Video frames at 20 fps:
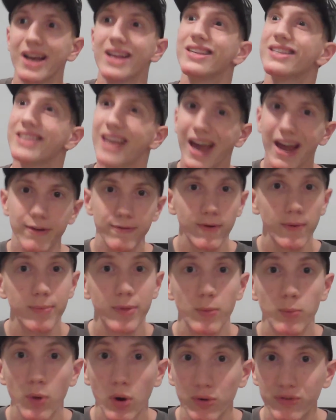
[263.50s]
aside from
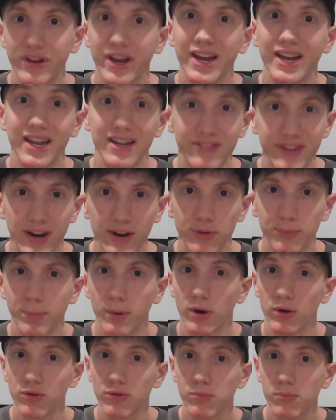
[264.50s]
the rotating tennis
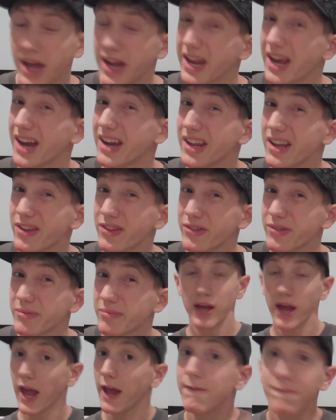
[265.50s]
balls. Any ideas?
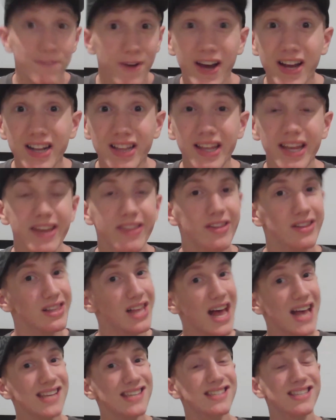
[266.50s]
And finally, the
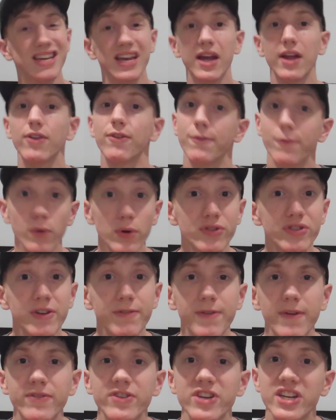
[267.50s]
last skins, 14,
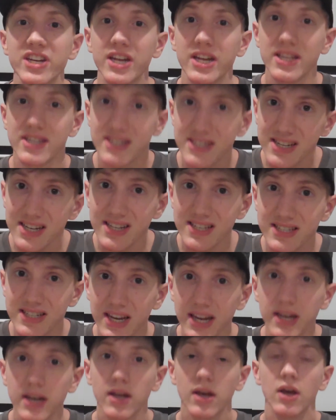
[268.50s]
15, and
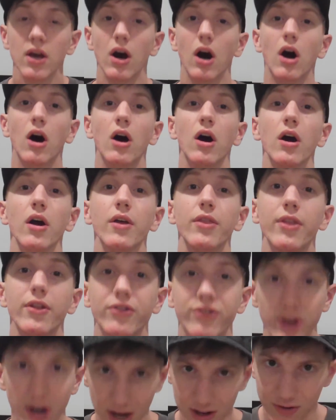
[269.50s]
16, are the
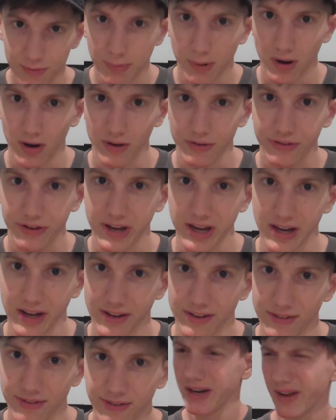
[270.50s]
dodgeball
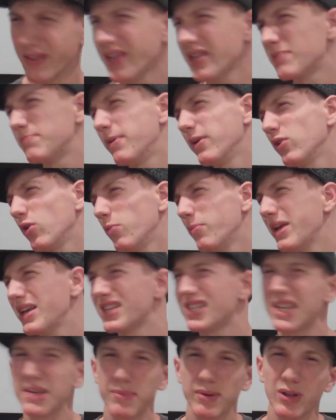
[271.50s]
skins. Now this bundle may
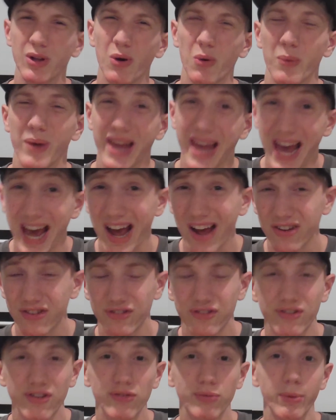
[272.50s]
seem a little rehashed
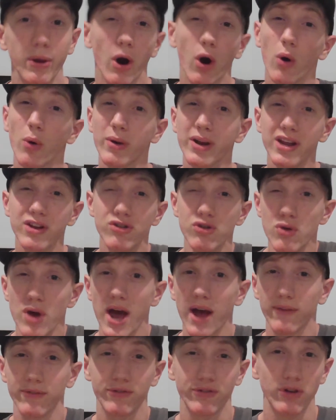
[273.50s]
since we already do
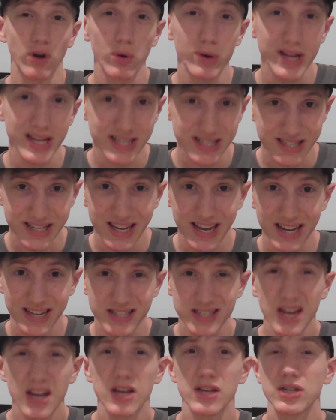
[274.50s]
have Snow Day Ziggs,
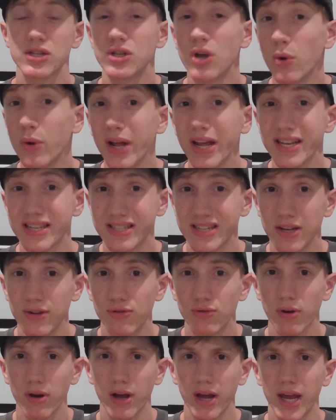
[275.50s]
Snow Day
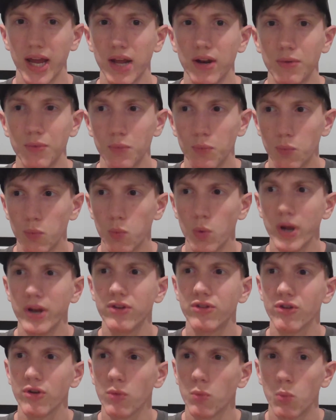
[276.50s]
Syndra, and
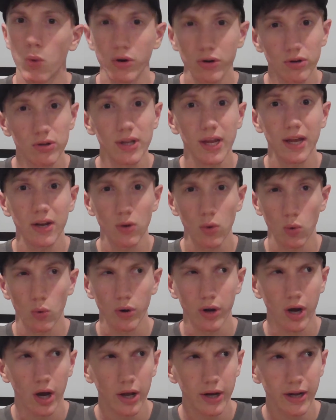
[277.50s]
Winter Wonderland
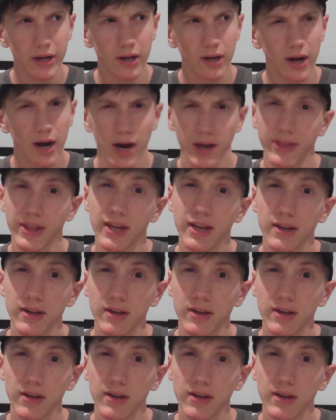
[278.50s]
Orianna, I think.